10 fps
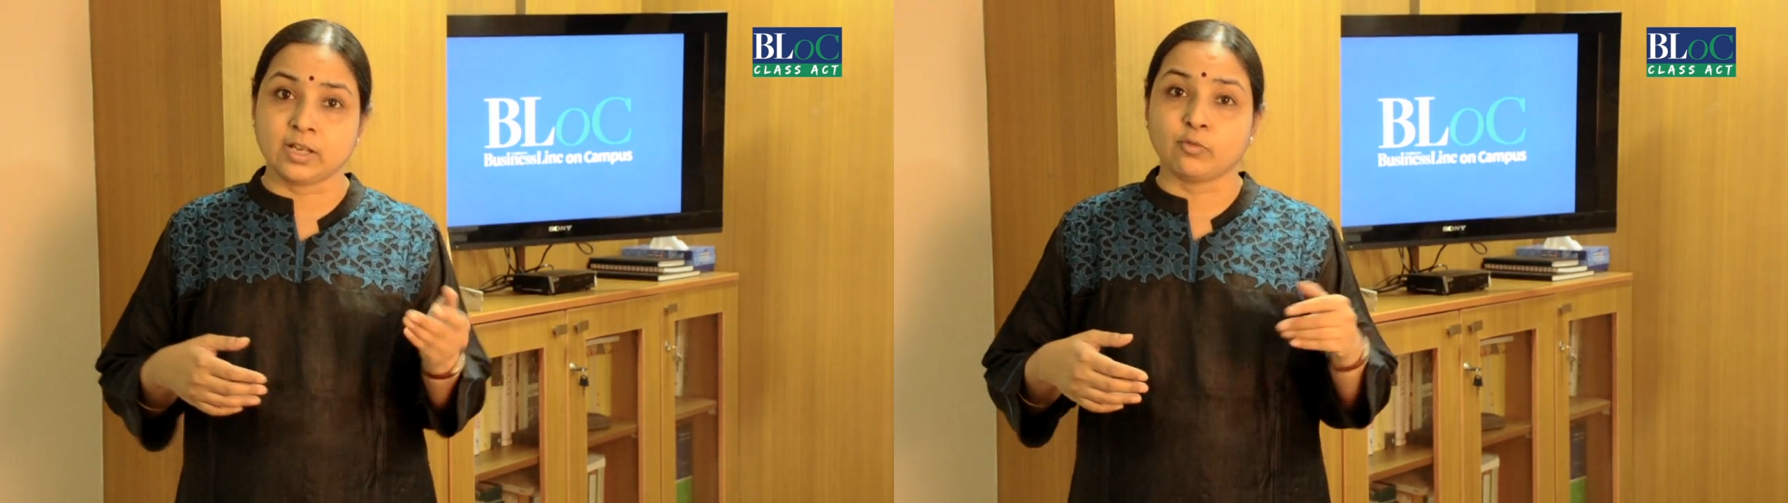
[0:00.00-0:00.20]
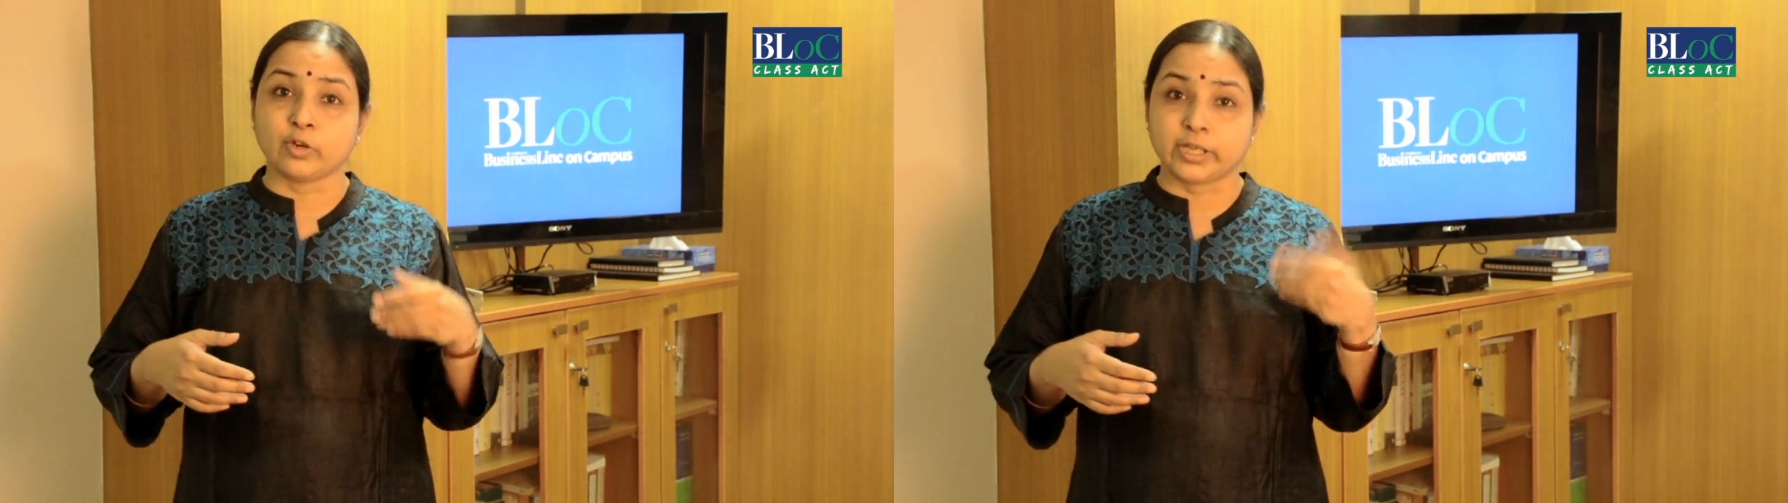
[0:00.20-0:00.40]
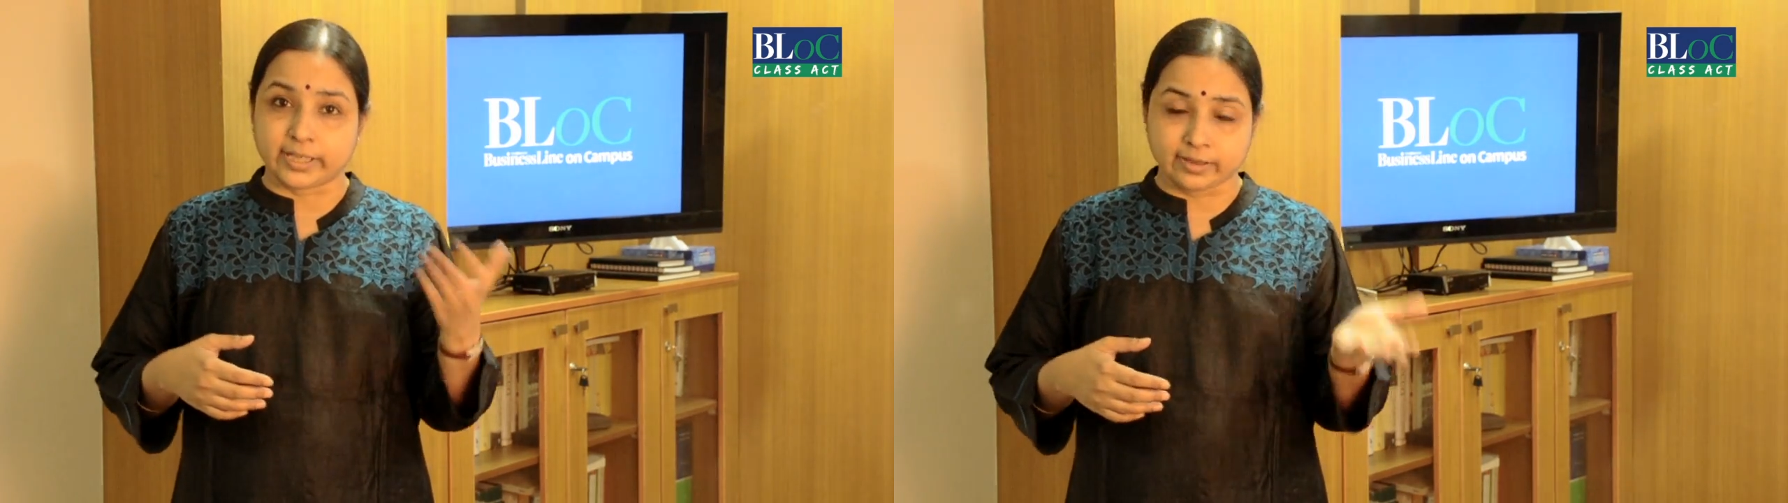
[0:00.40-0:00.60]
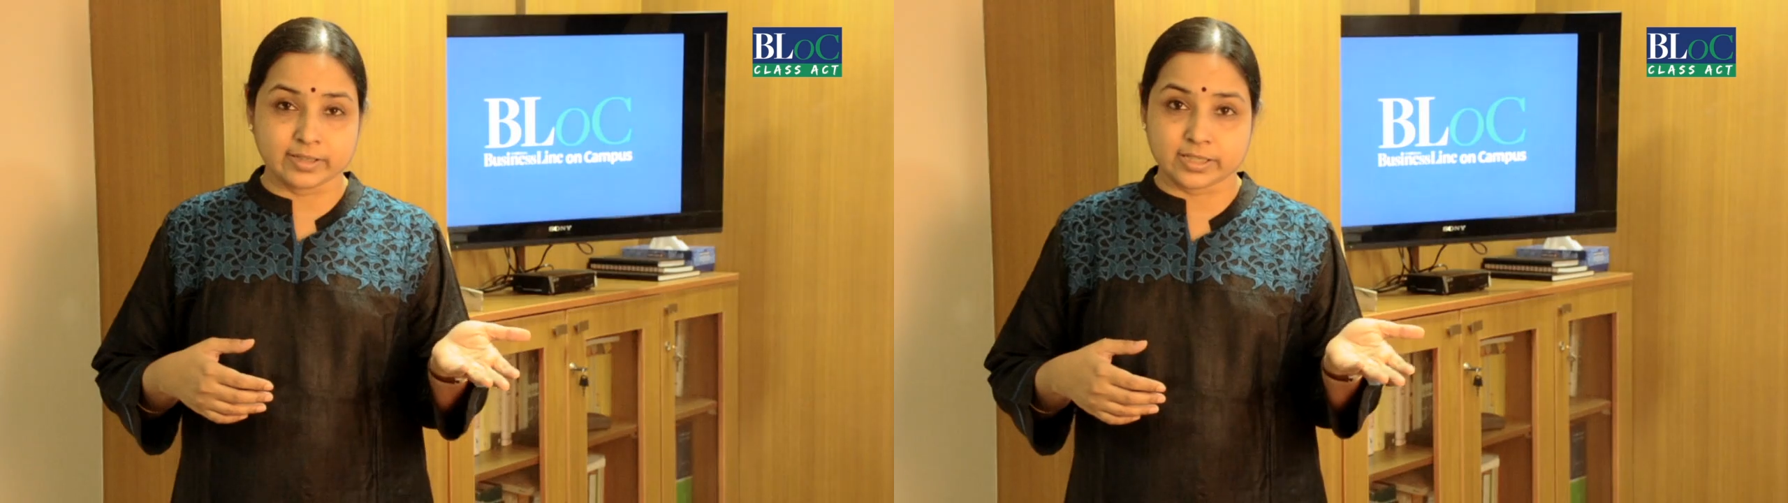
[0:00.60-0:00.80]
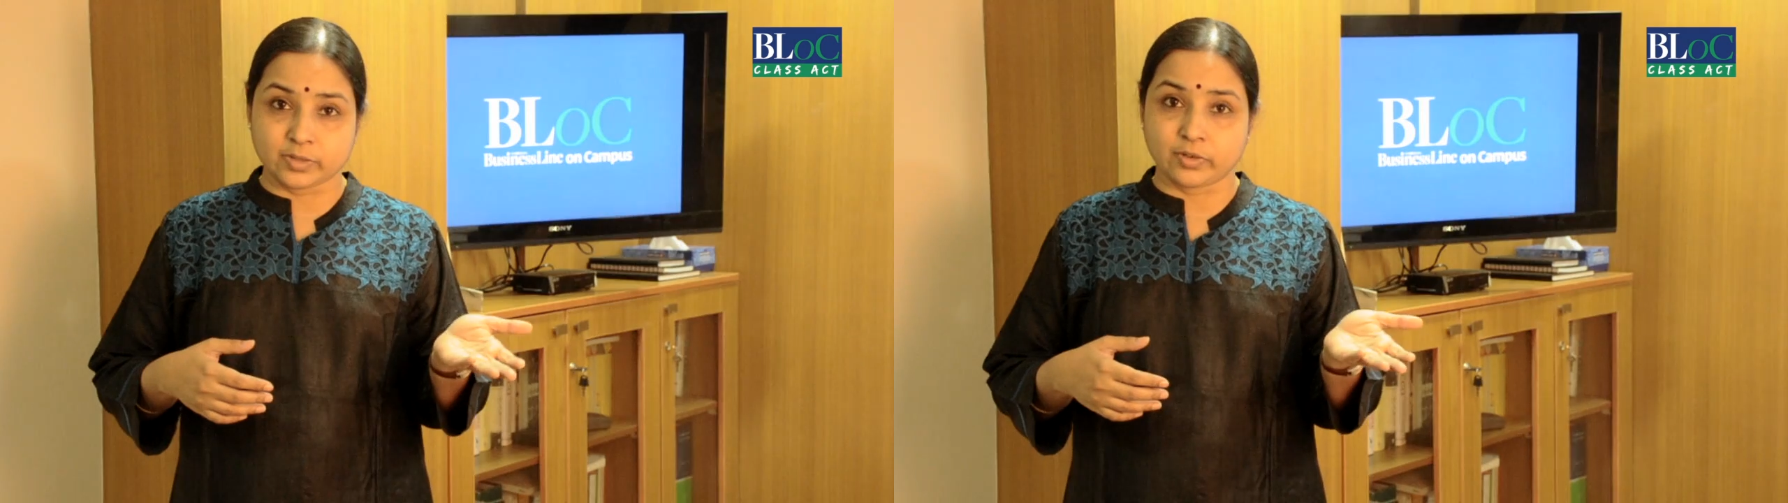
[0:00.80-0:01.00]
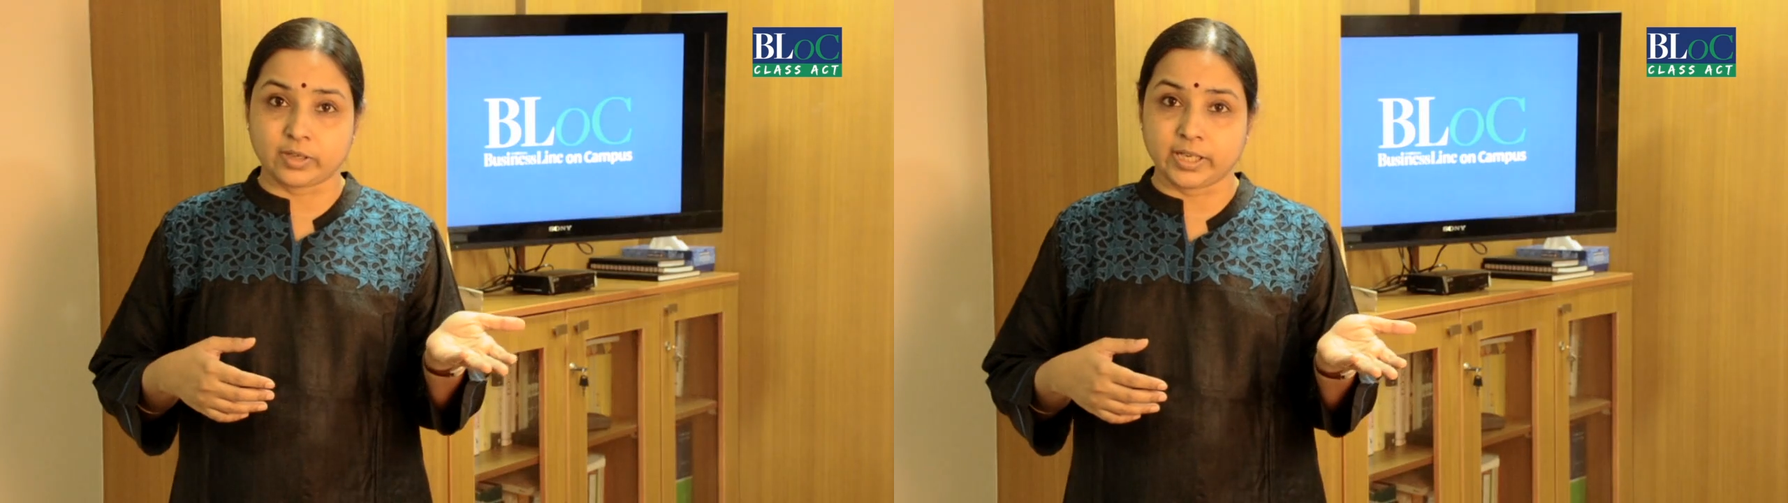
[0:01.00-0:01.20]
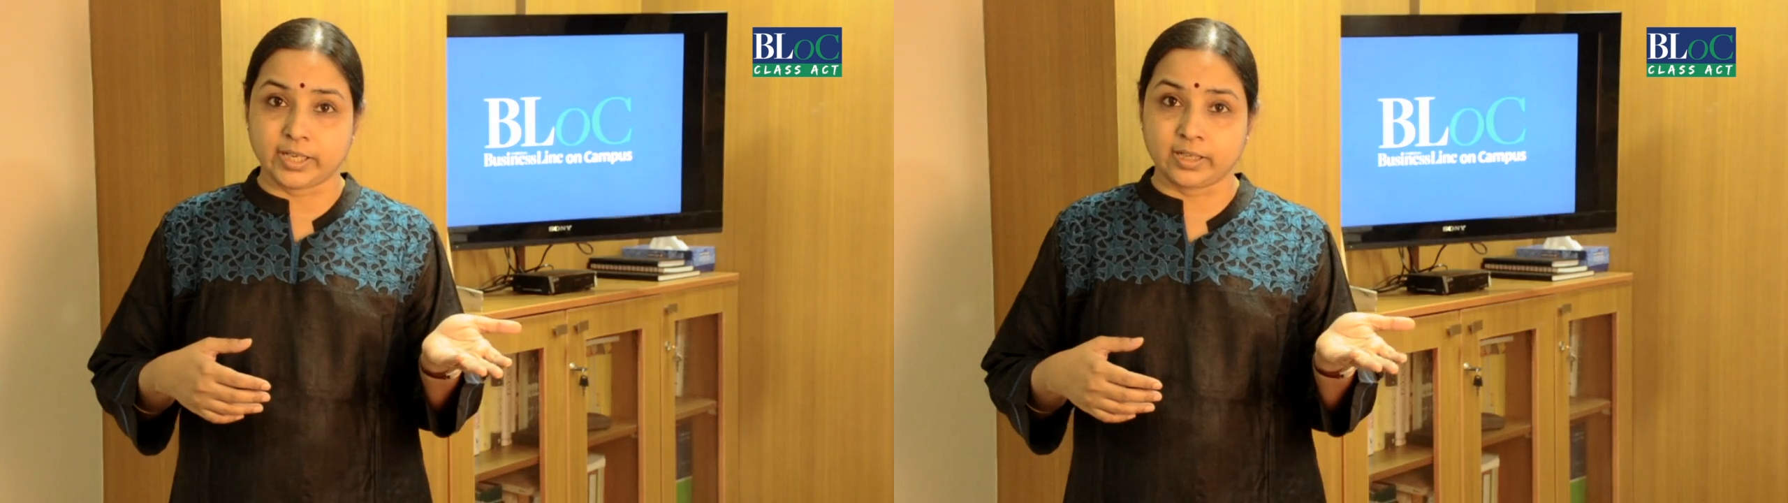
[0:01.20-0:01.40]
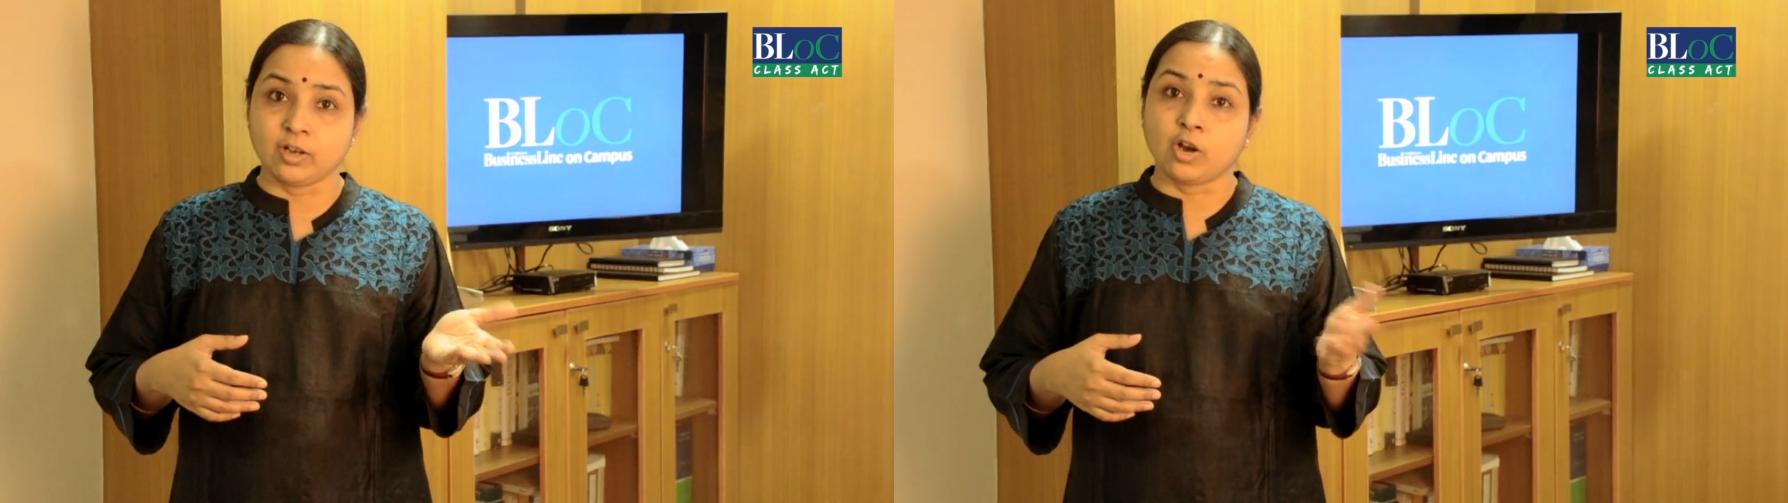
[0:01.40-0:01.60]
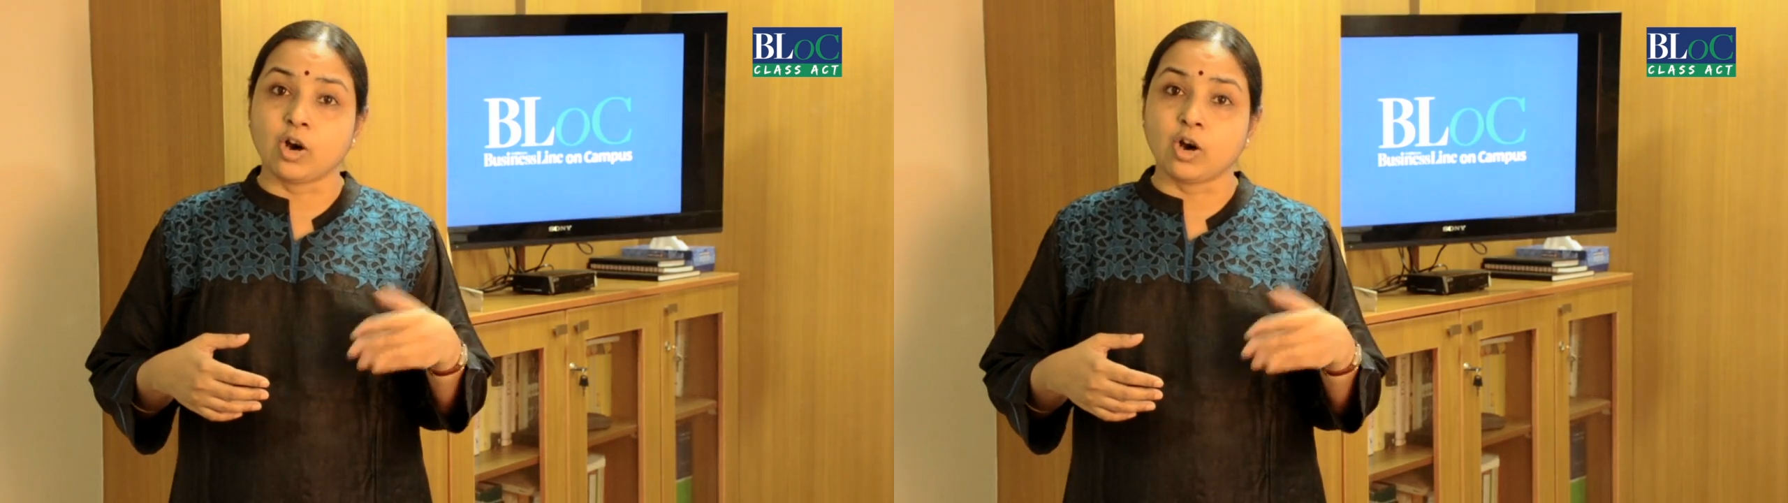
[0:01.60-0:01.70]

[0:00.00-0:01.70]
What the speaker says: for terrorist funding,